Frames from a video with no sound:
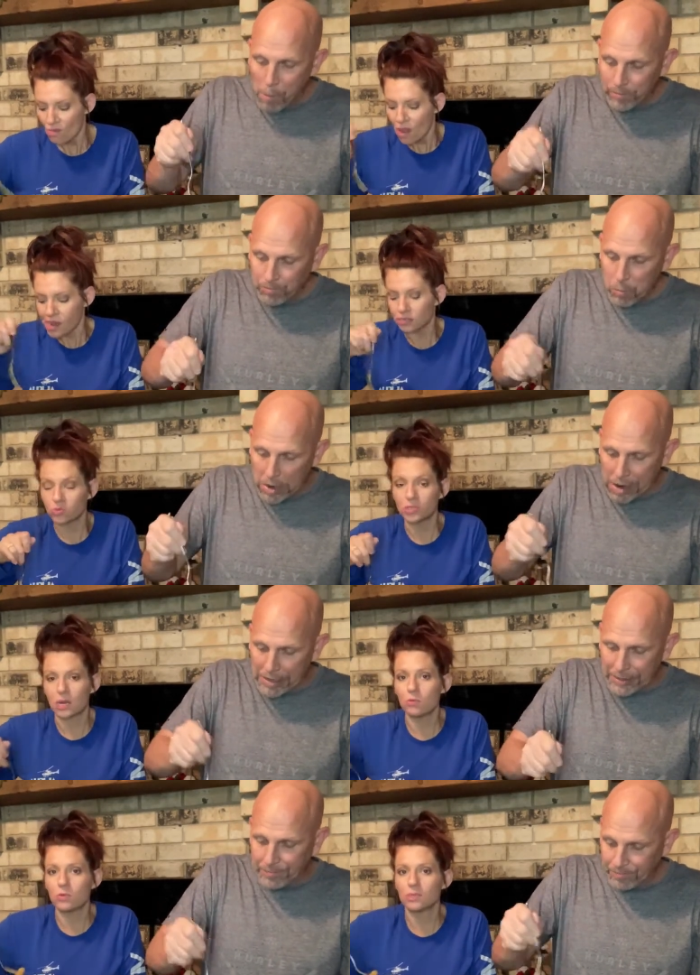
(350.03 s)
Speaker 1: There was one time
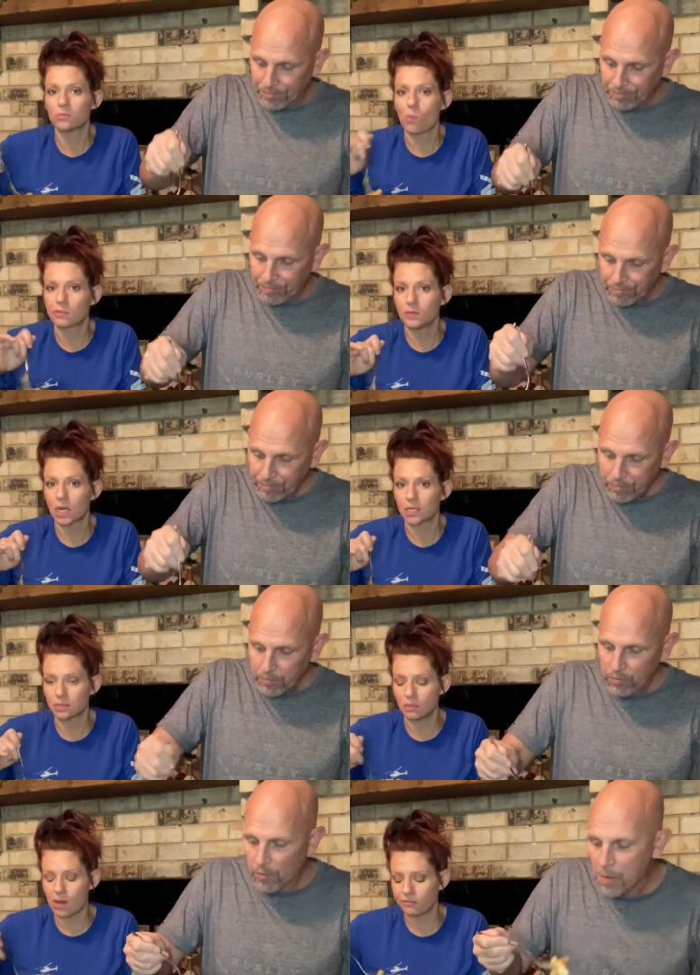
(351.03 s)
we went, we went and got some
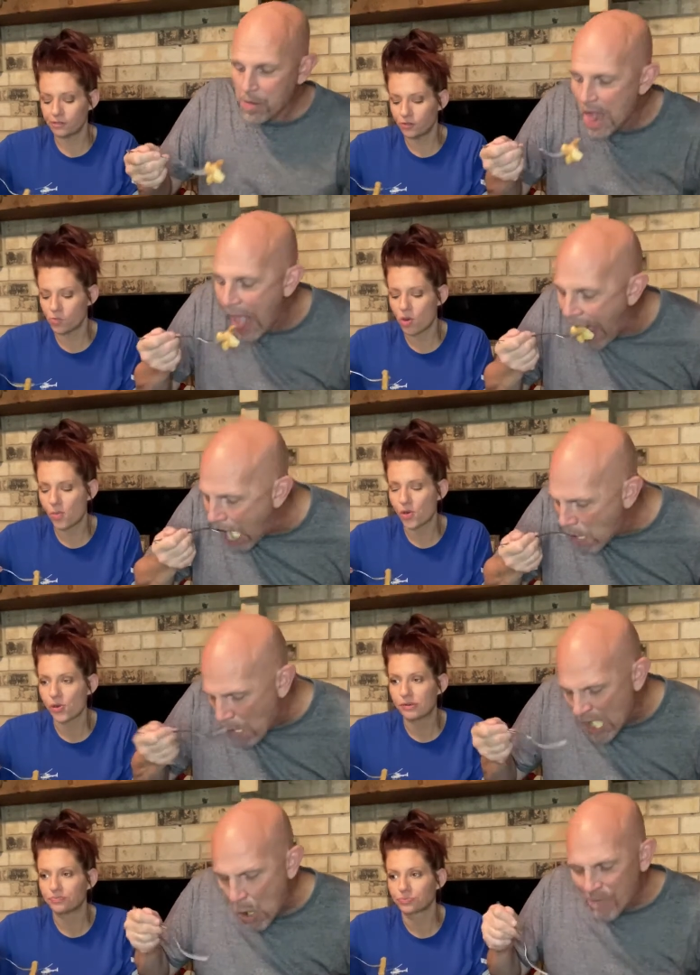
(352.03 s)
uh, food from Whataburger
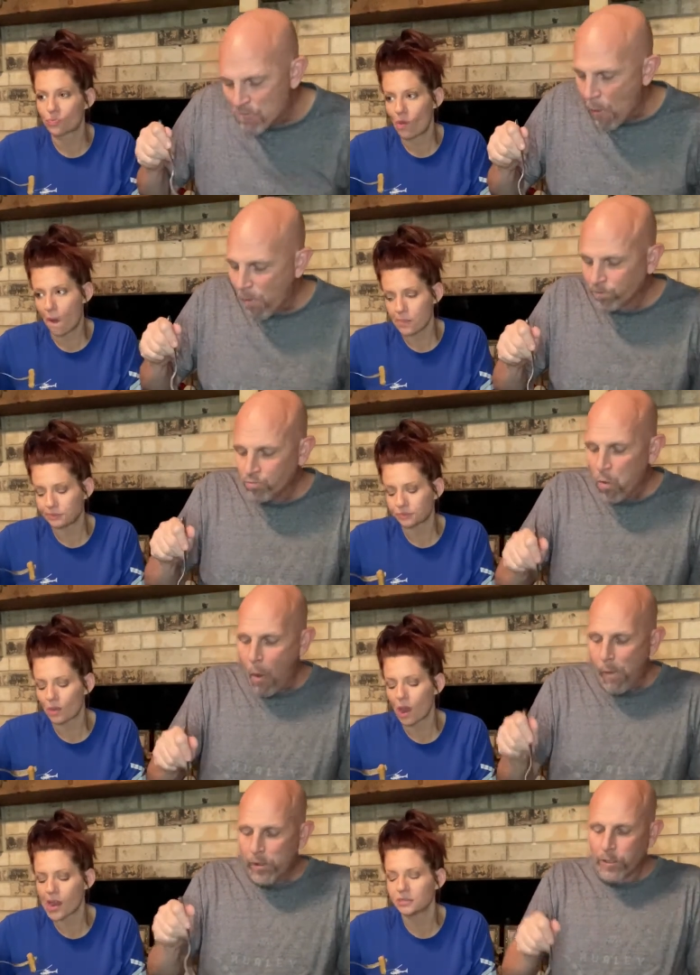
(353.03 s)

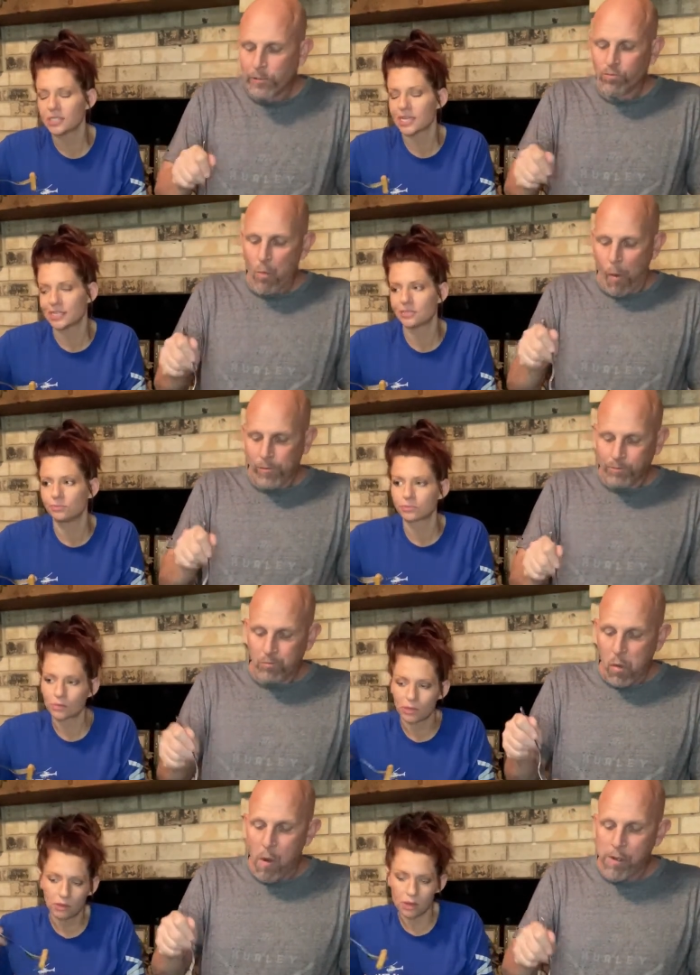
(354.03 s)
and we sat down
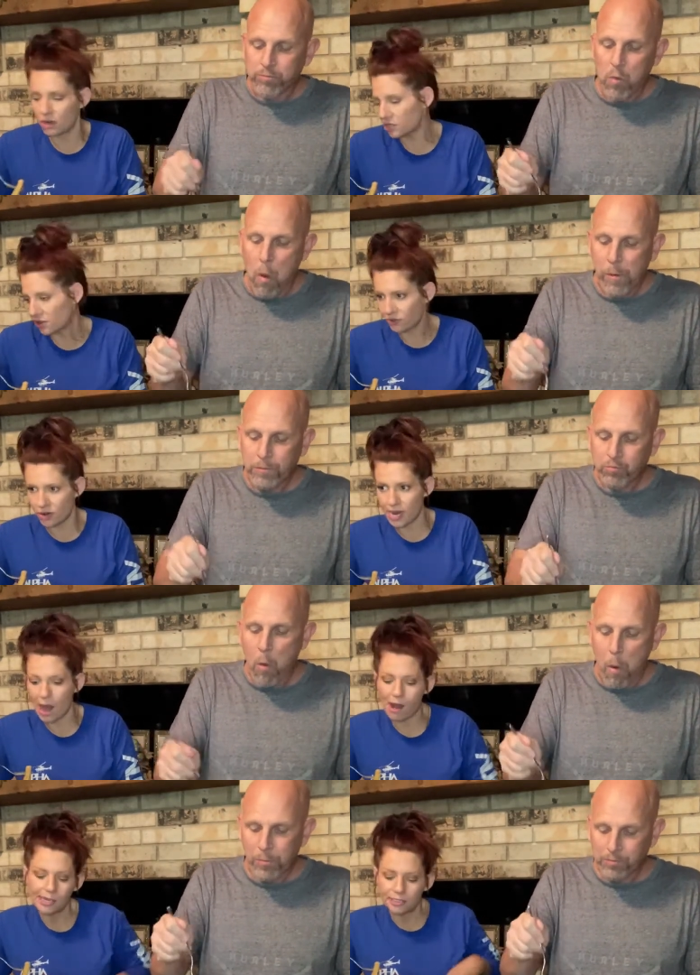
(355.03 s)
got our stuff ready.
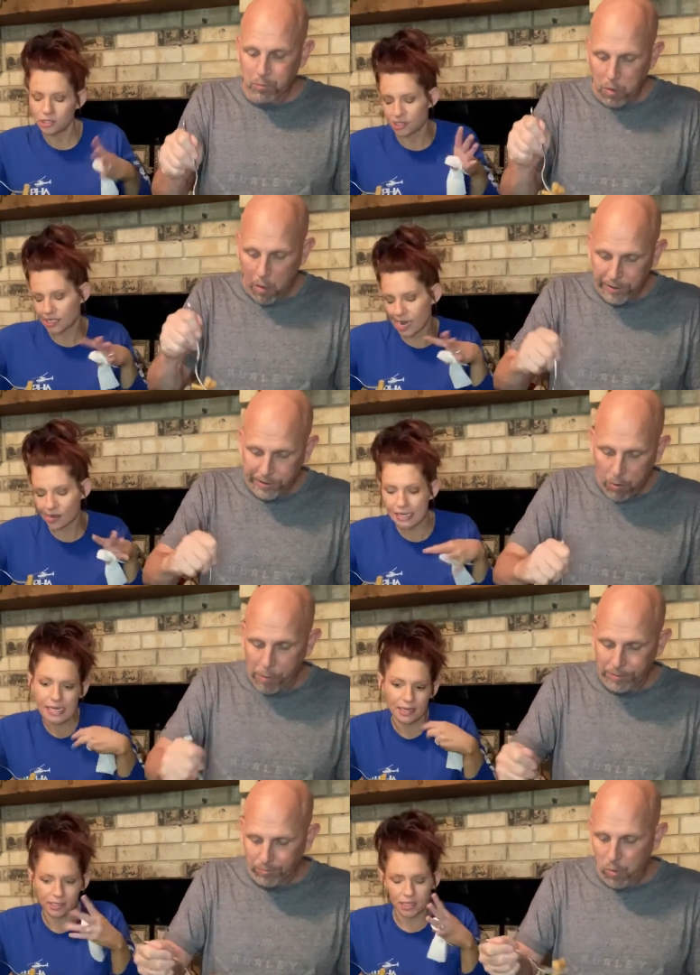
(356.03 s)
Sit down, eating
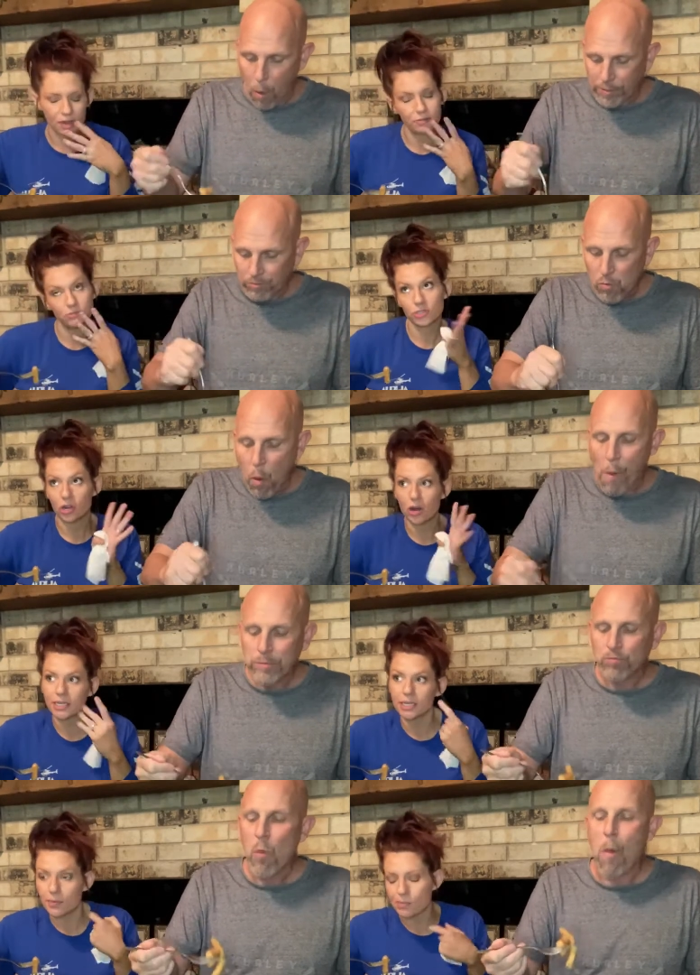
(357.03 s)
and stuff, and we're talking.
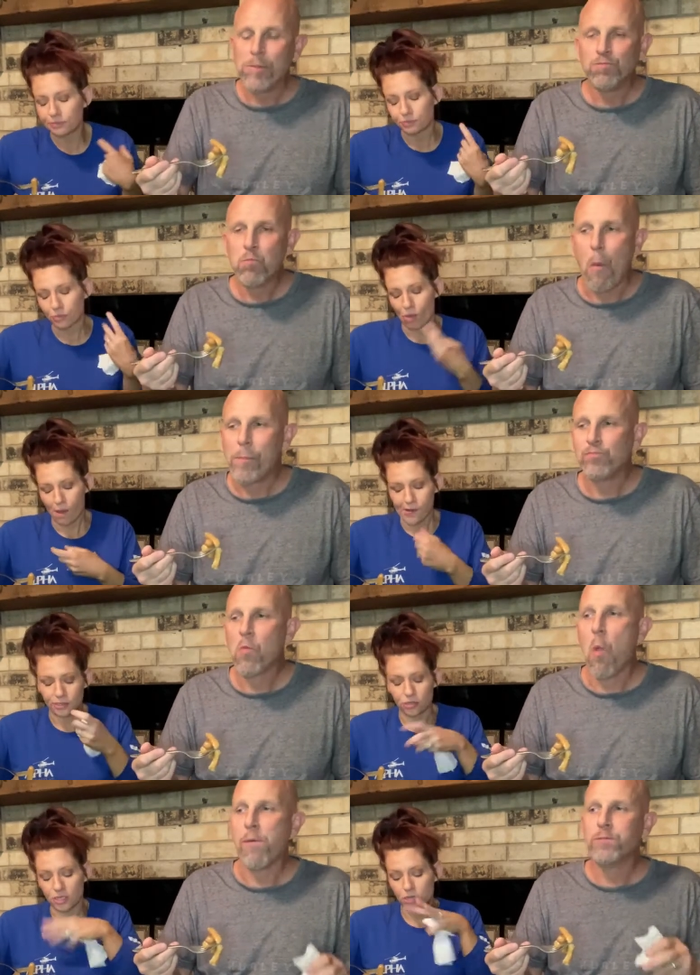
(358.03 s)
And
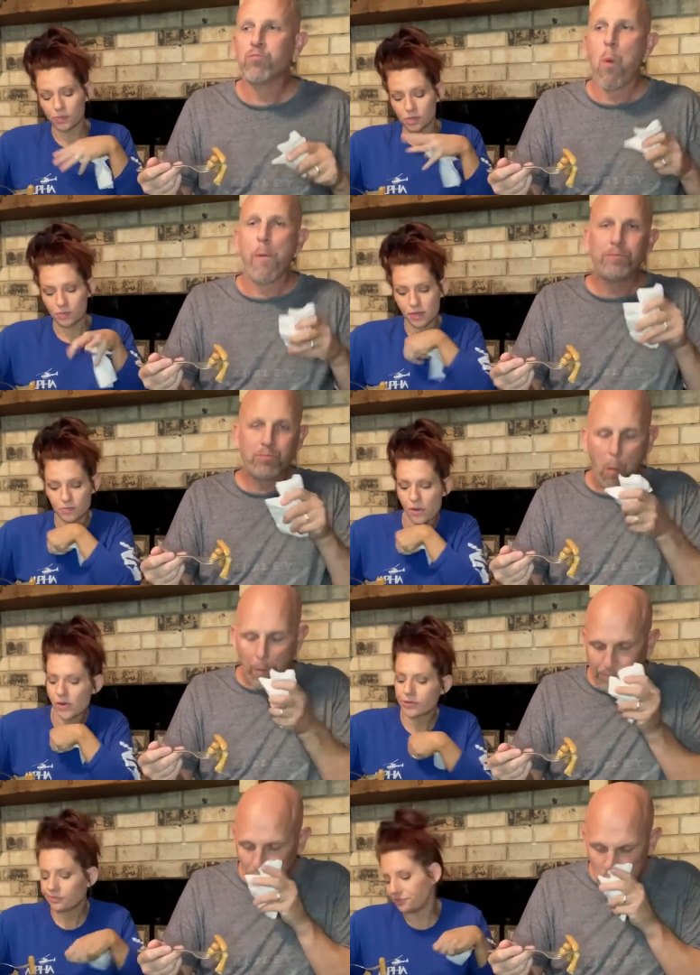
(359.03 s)
Chris opens up his
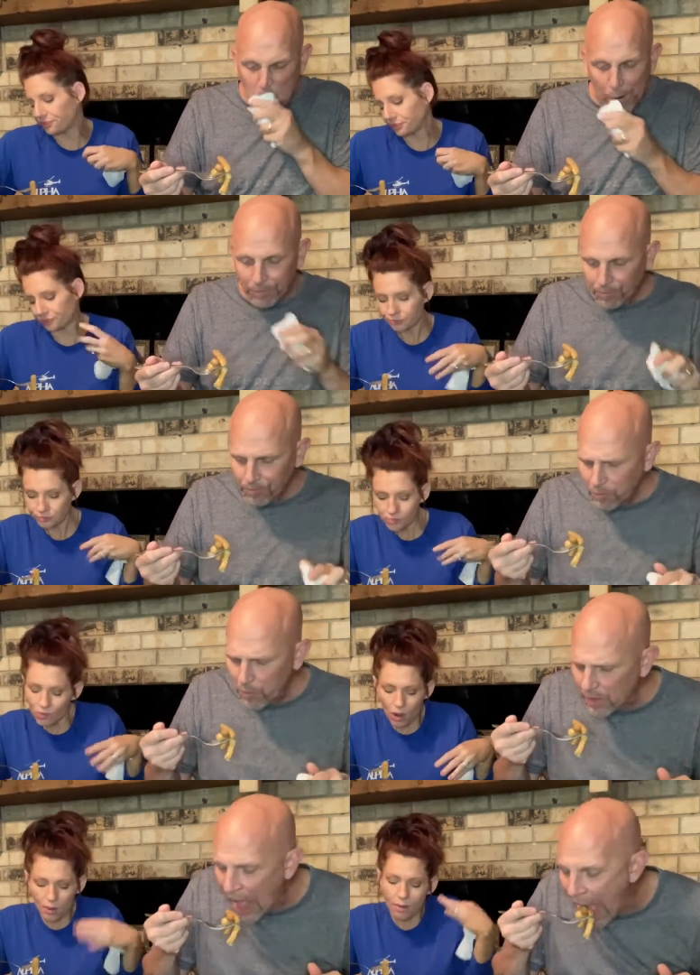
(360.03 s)
burger.
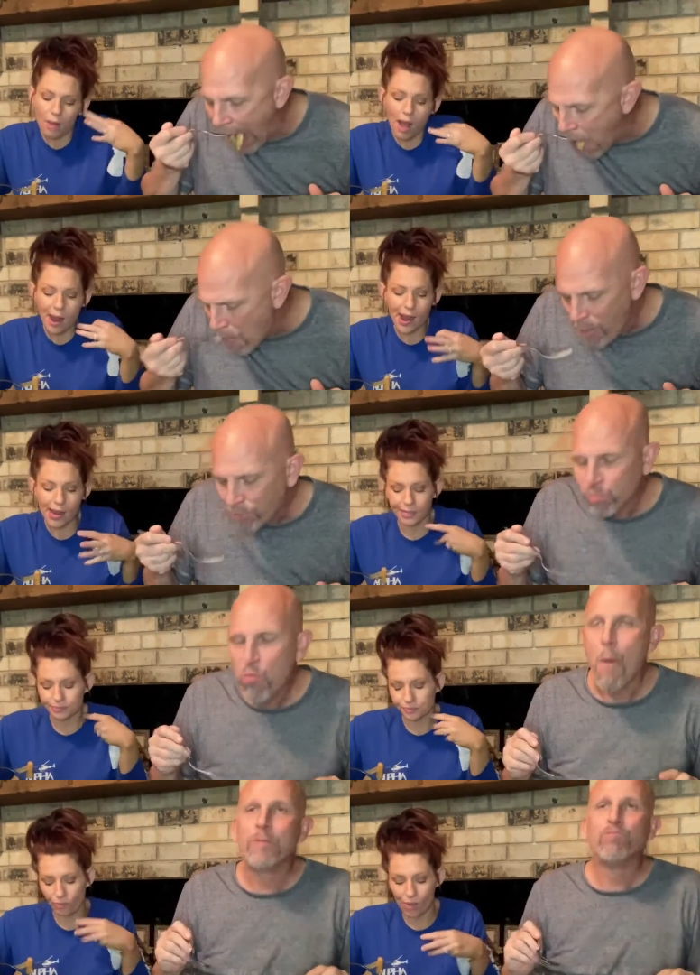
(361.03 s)
I got mine. And
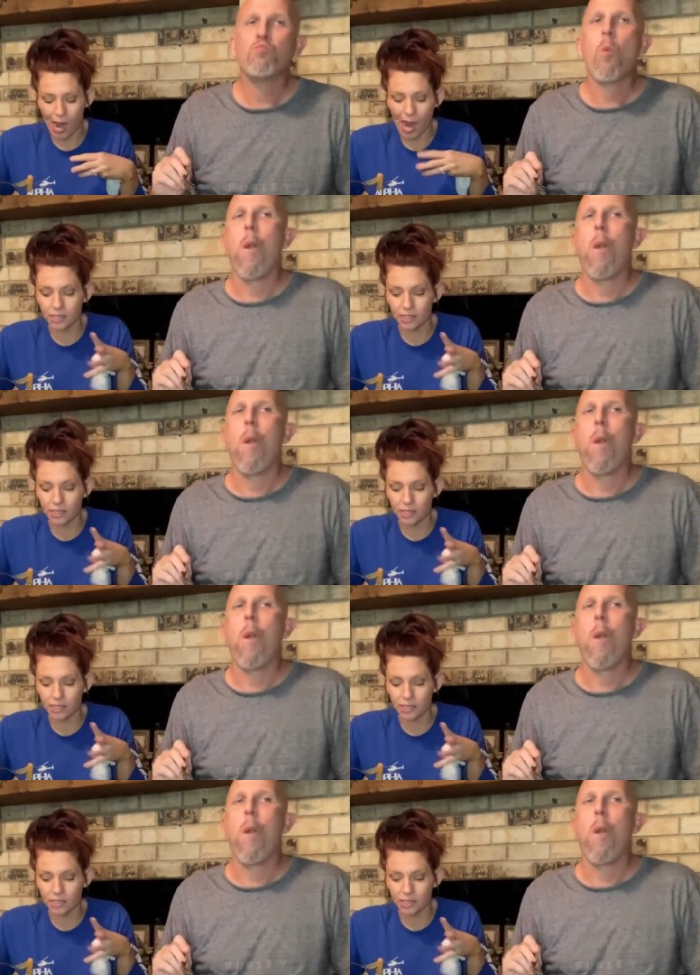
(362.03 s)
I